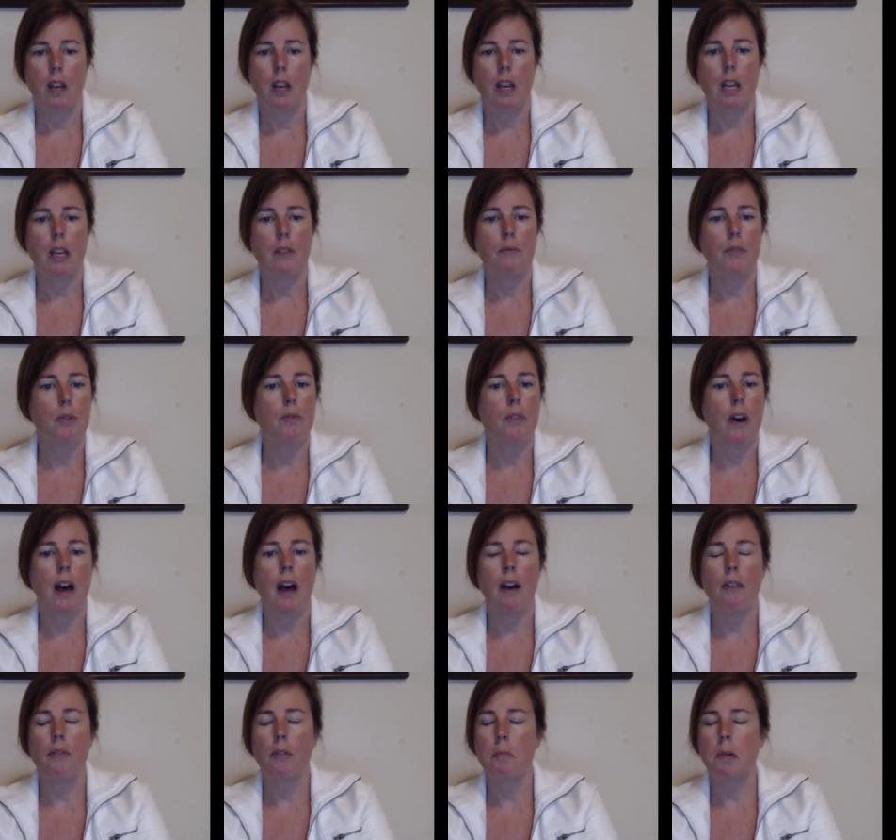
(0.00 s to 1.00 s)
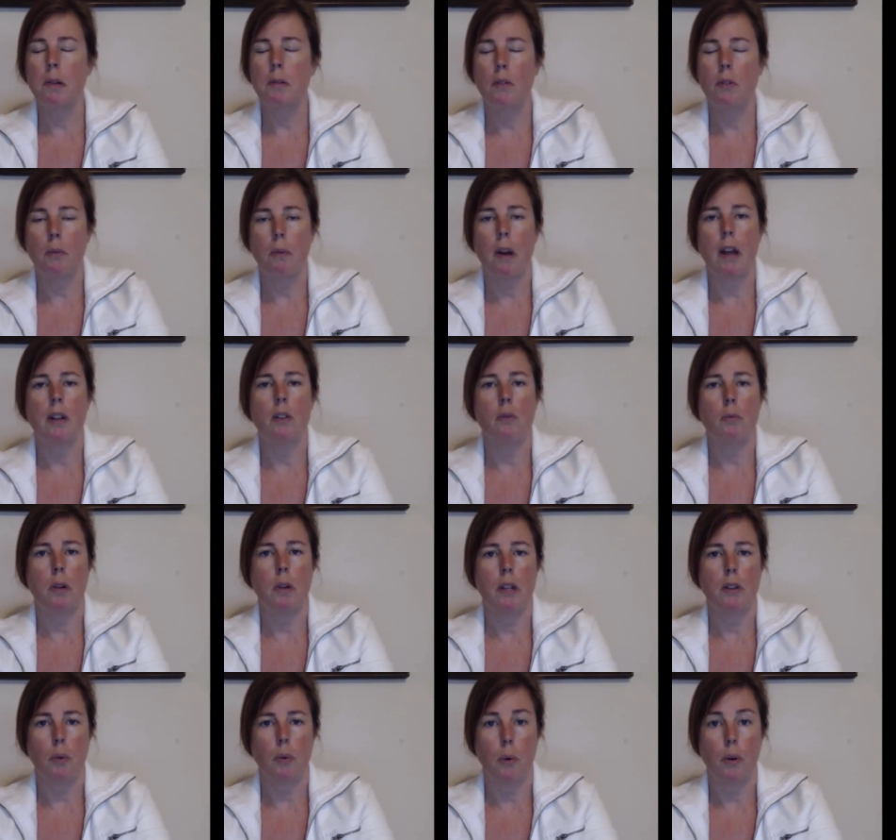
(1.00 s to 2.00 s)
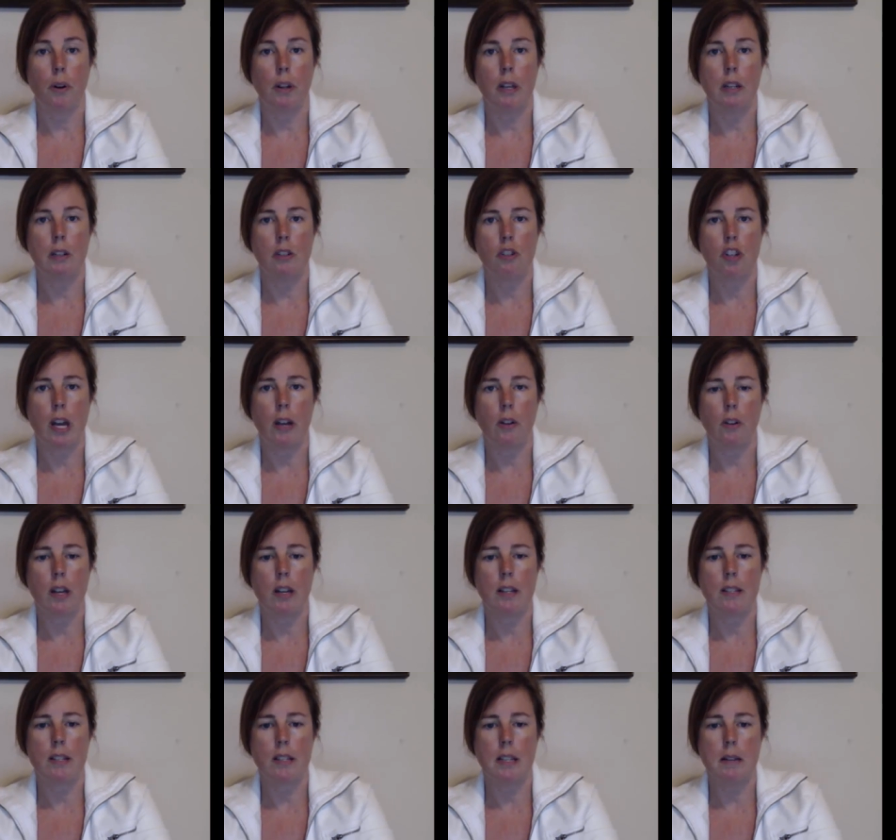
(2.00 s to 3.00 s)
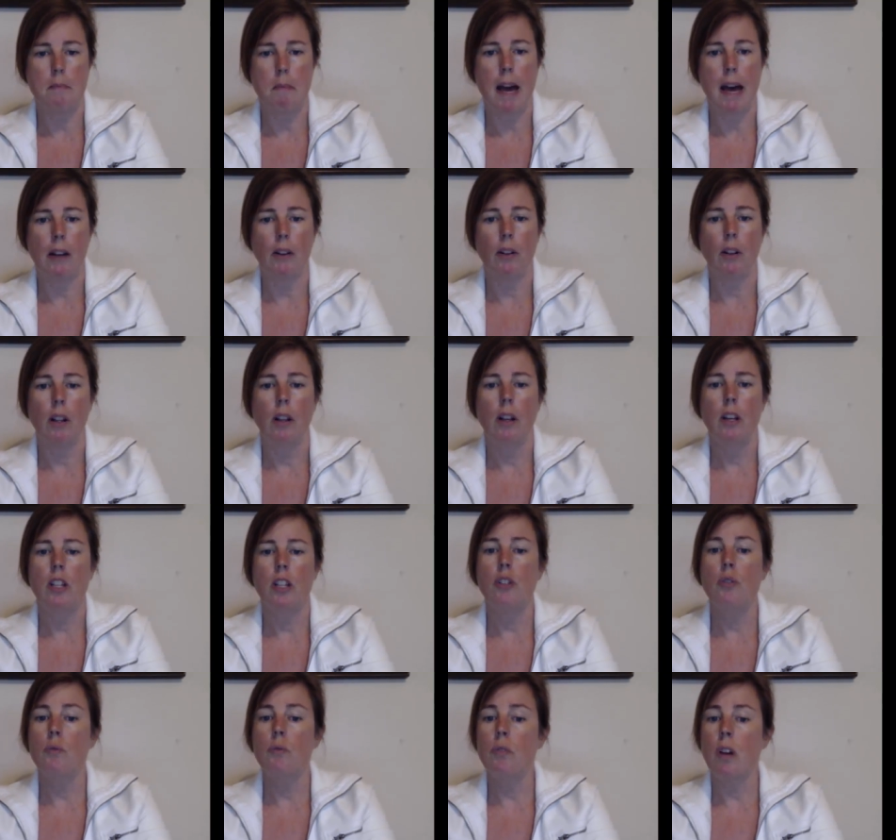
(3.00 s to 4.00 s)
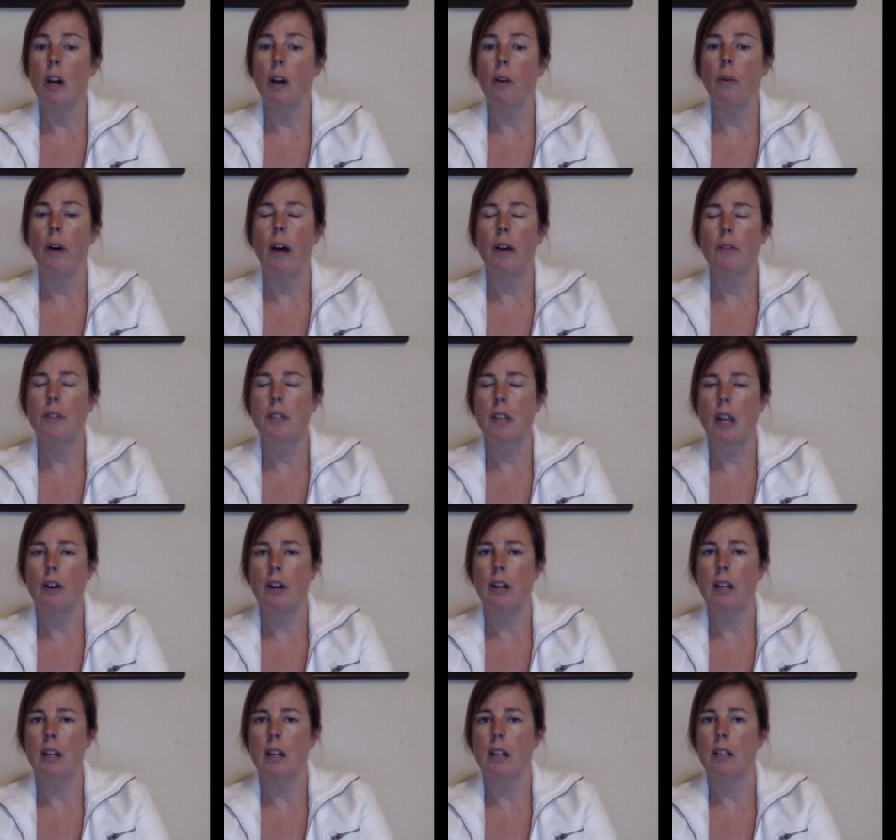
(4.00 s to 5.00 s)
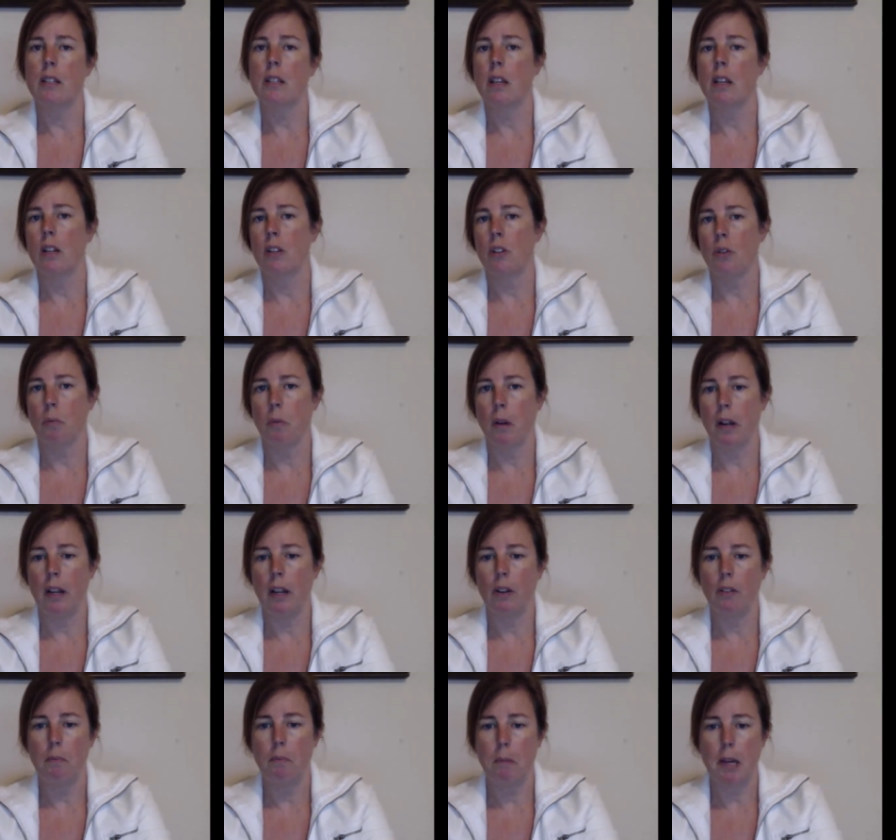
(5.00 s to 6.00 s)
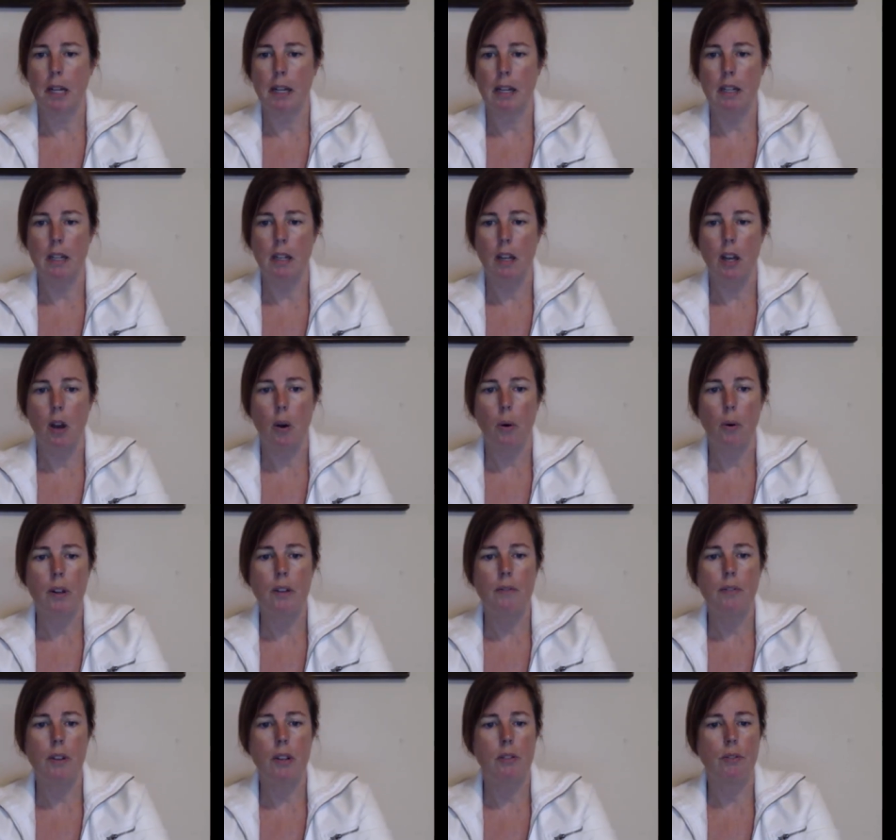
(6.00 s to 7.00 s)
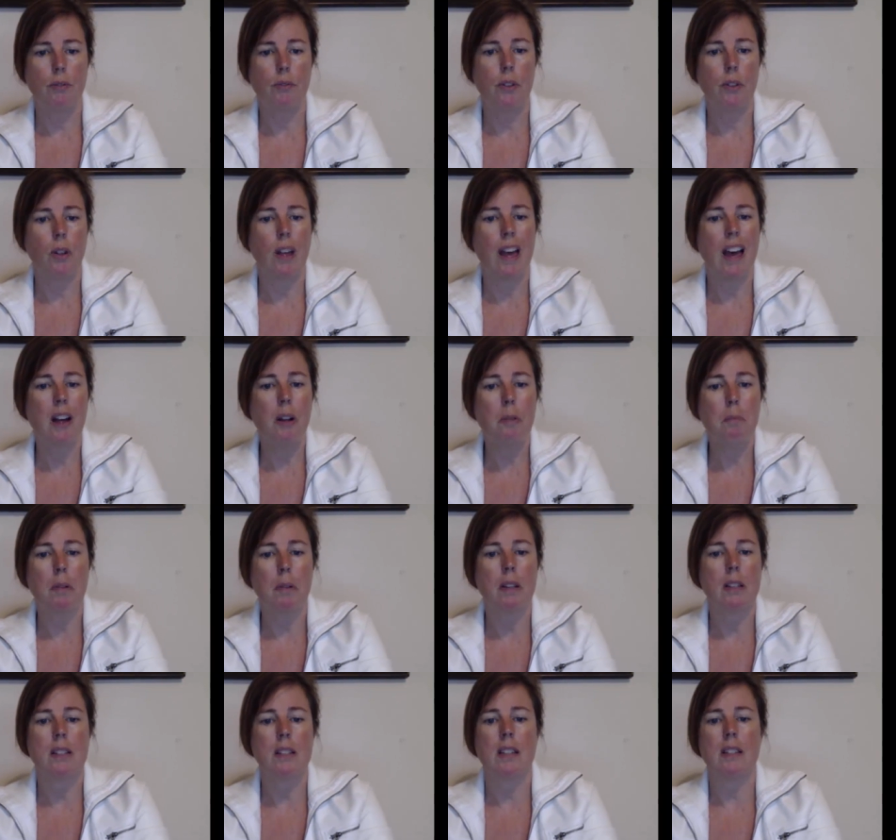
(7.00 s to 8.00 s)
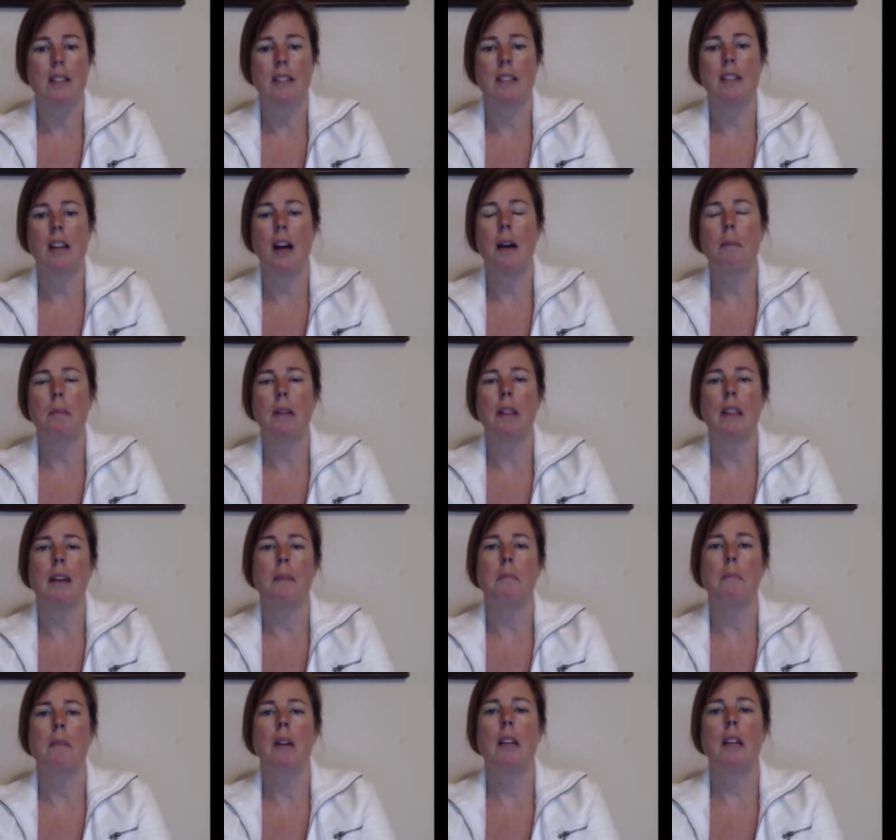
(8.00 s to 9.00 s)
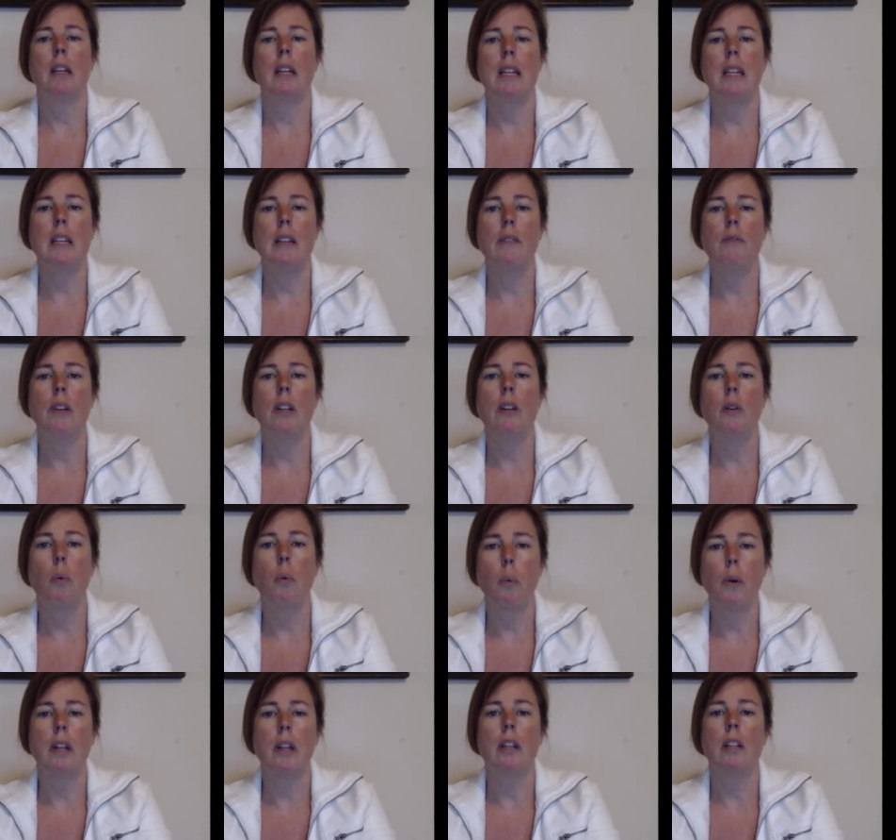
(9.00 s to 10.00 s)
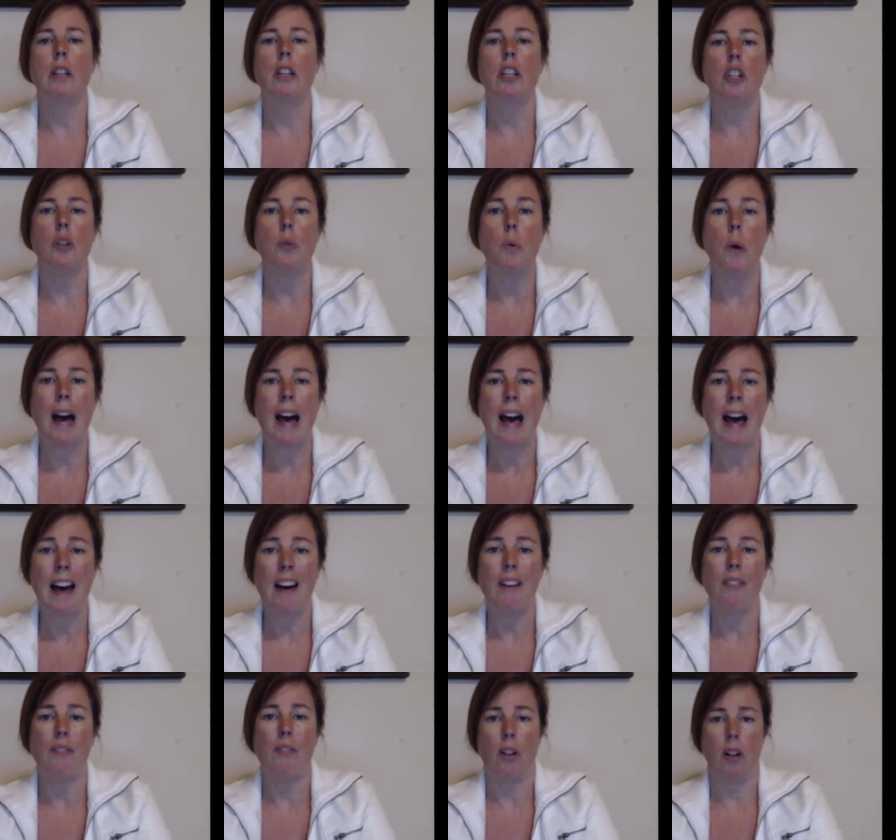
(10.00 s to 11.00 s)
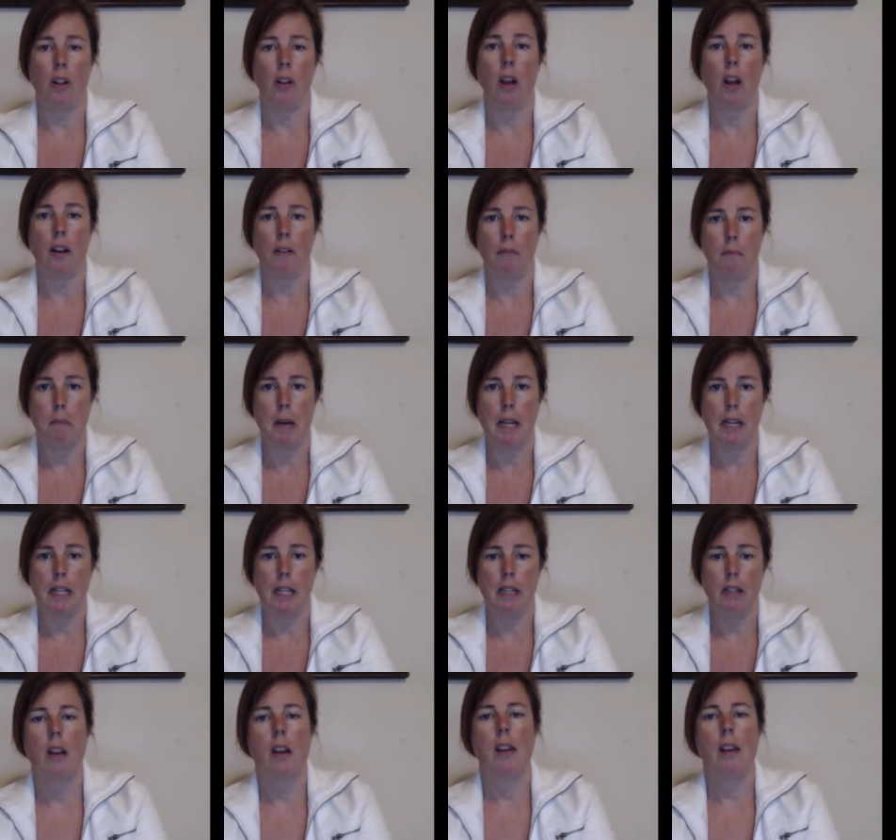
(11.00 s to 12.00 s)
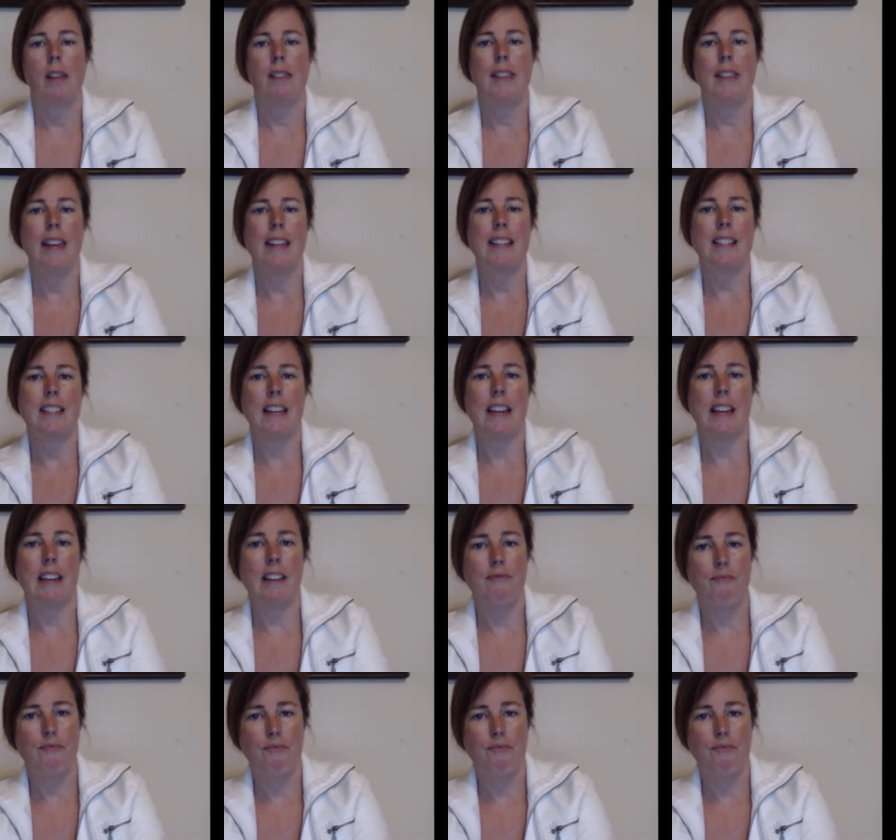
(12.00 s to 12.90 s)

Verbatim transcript: If you've ever been threatened with or in a child custody battle, you know how scary it is to run out of money, or even to feel helpless at stopping them, even when you have a lot of money. They say